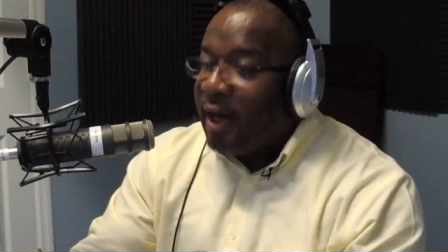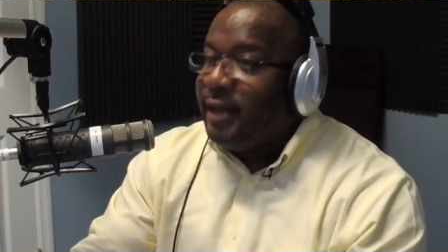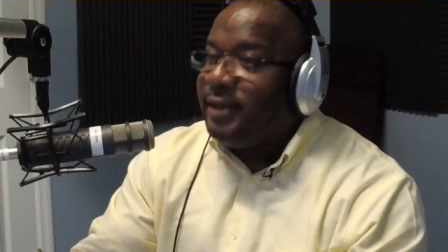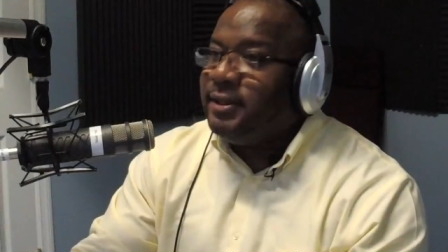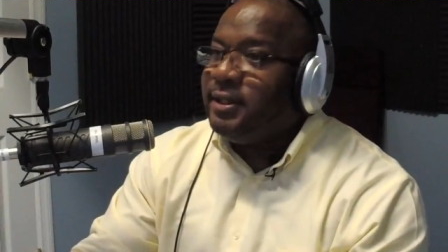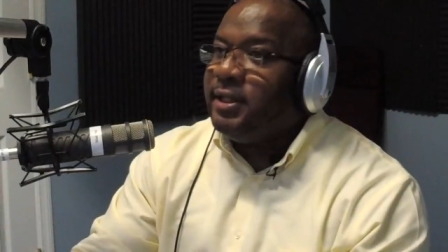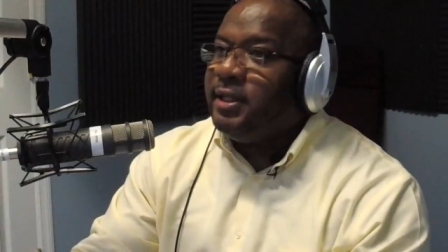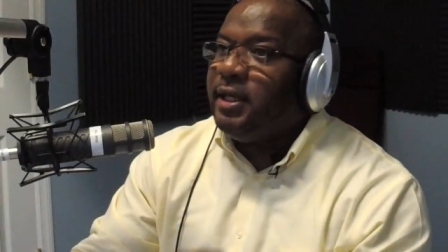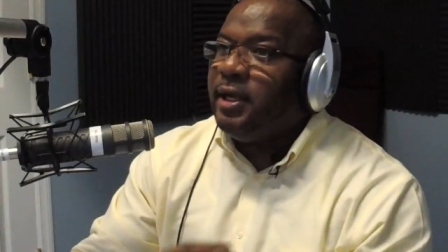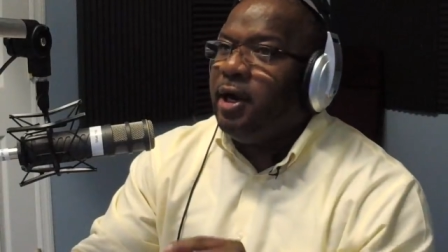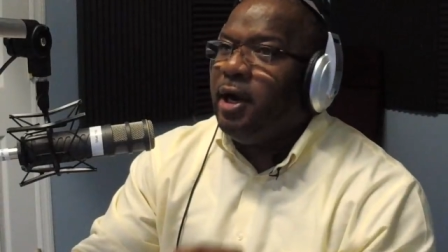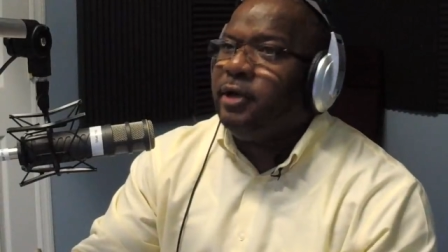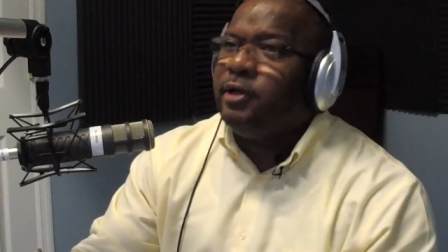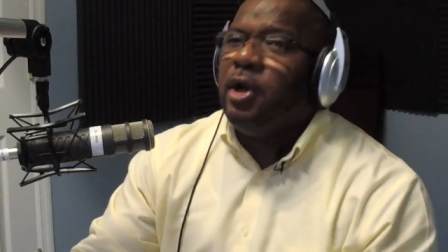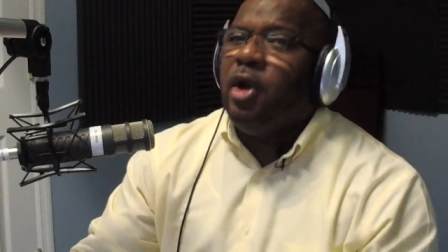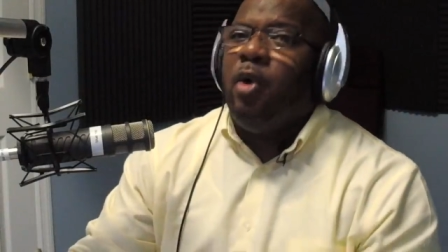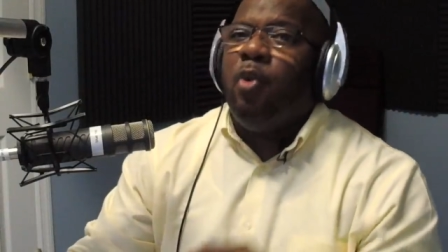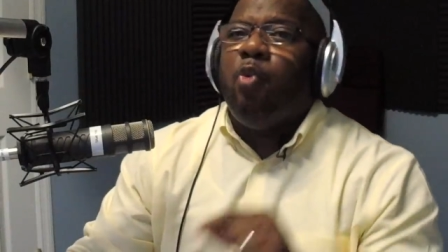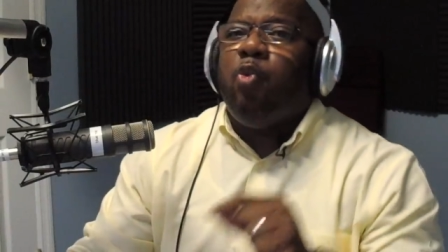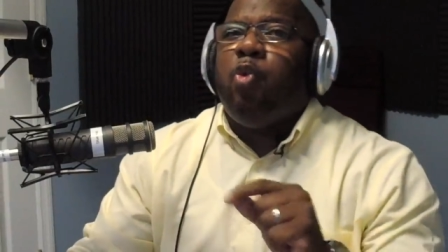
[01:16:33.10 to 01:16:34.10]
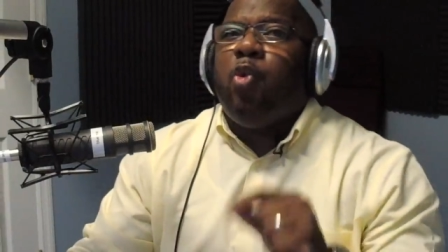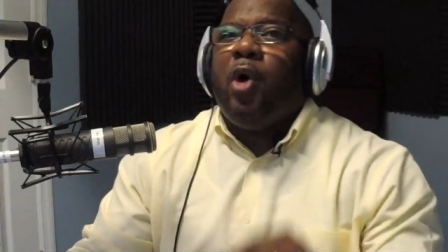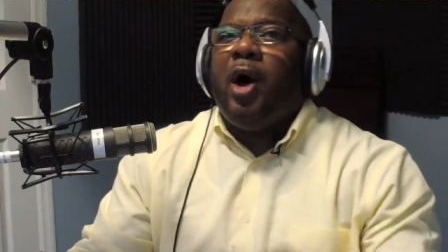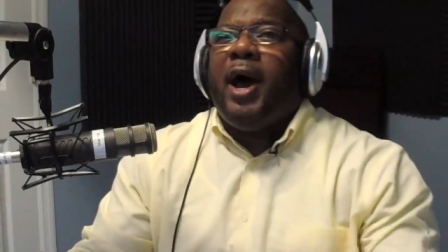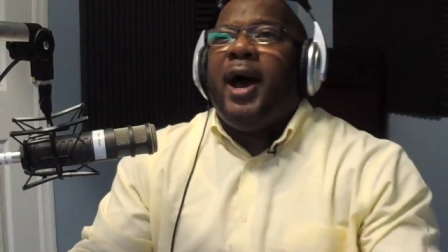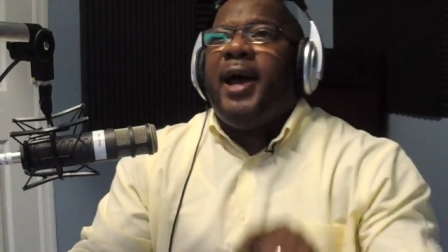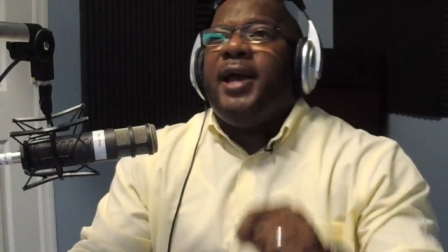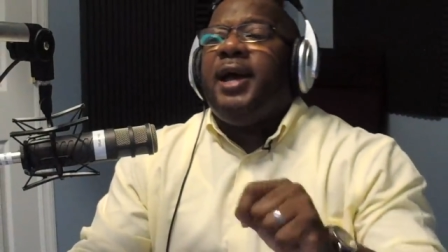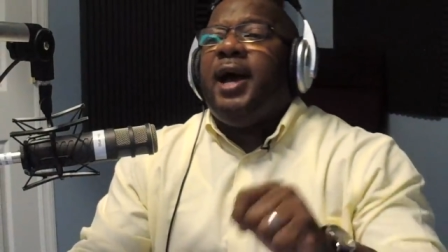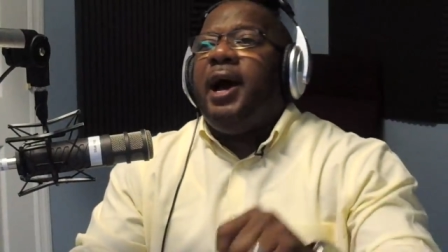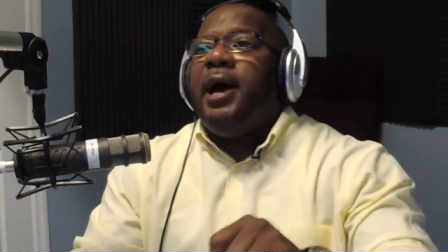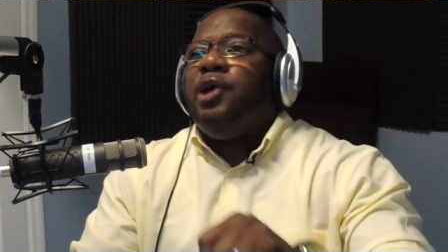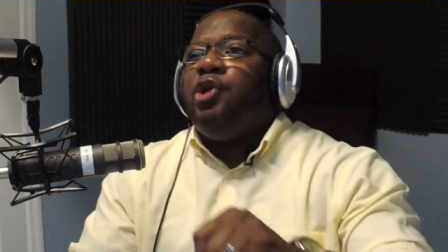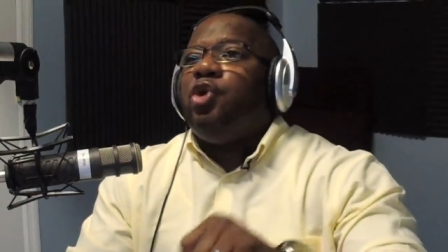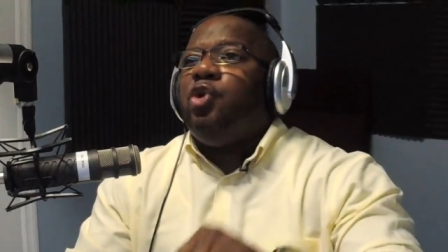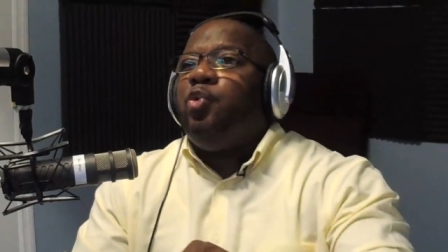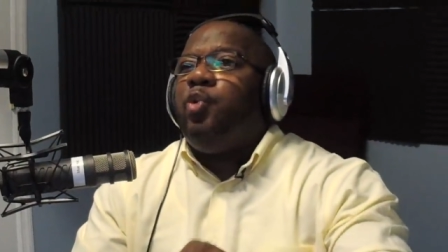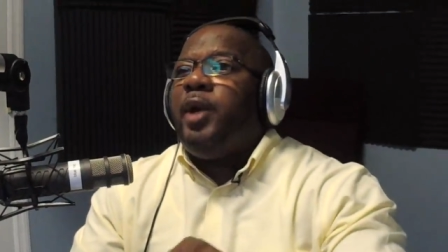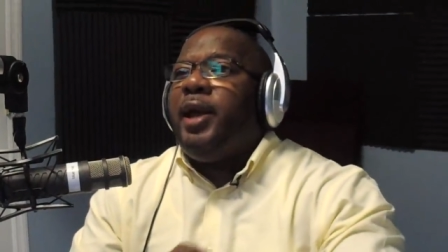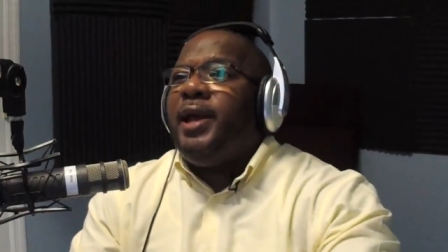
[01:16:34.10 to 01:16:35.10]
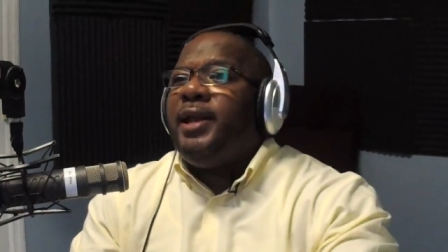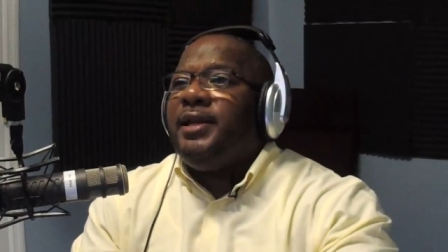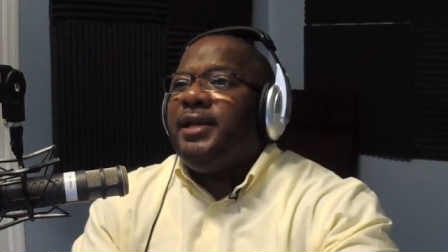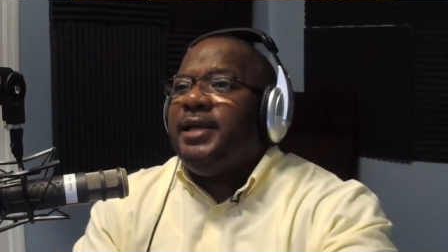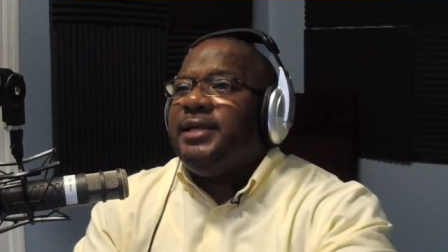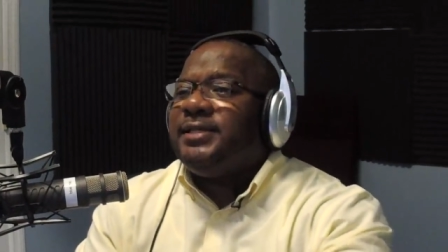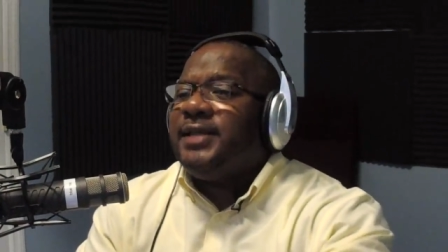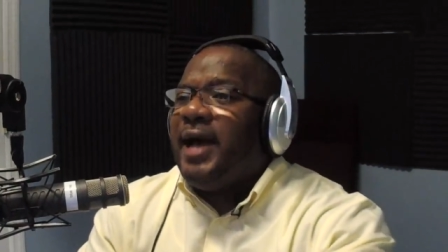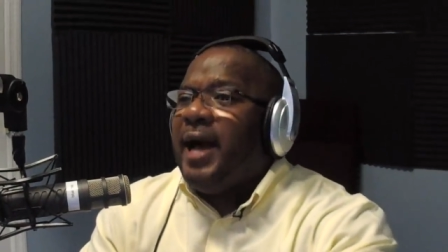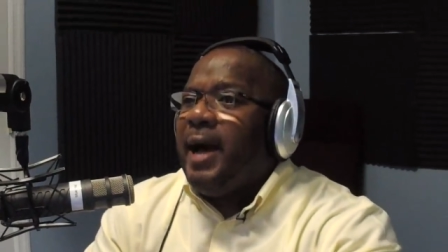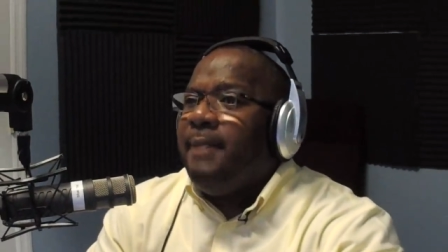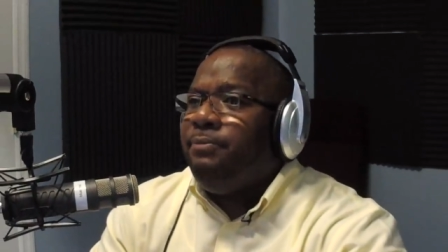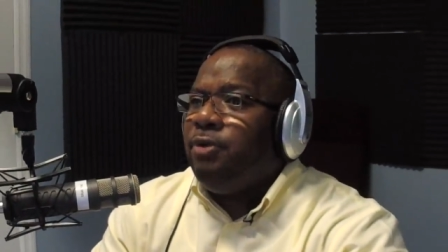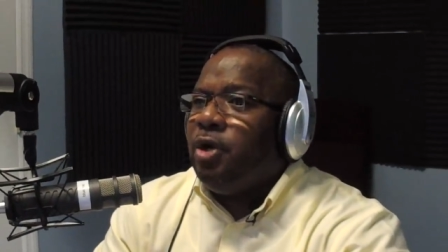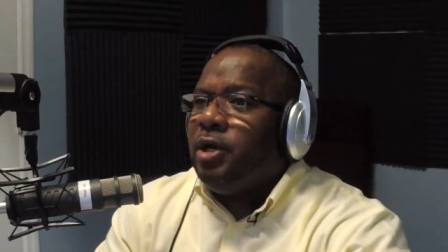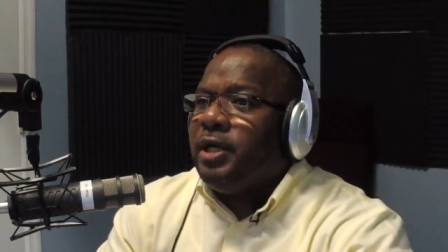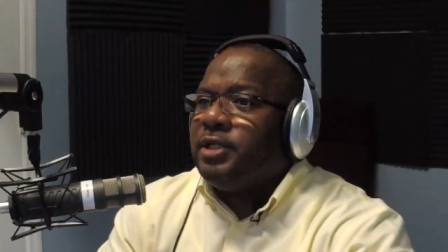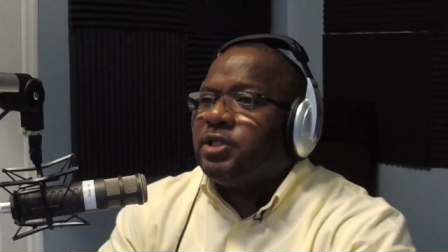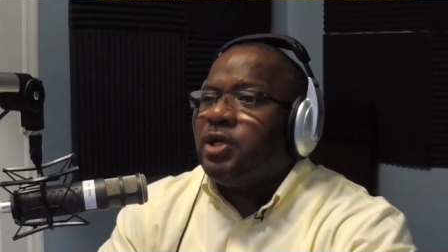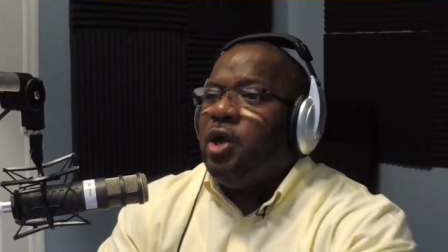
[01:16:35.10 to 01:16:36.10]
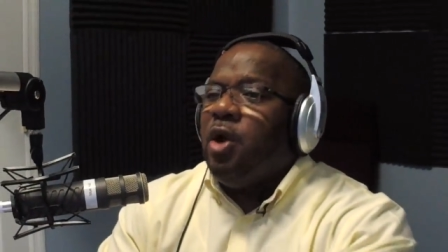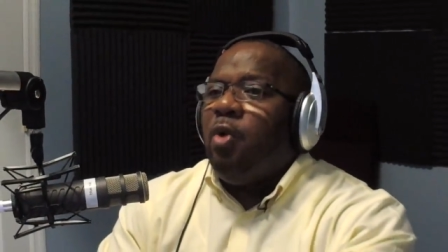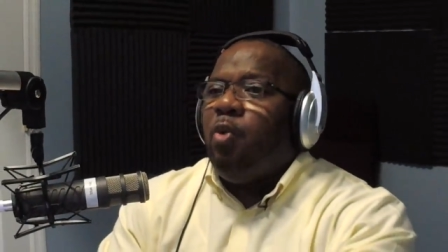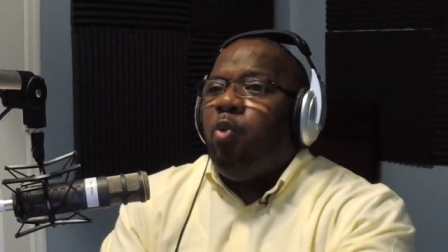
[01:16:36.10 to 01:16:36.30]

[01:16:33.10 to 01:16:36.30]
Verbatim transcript: under the earth. Why are you wearing these amulets?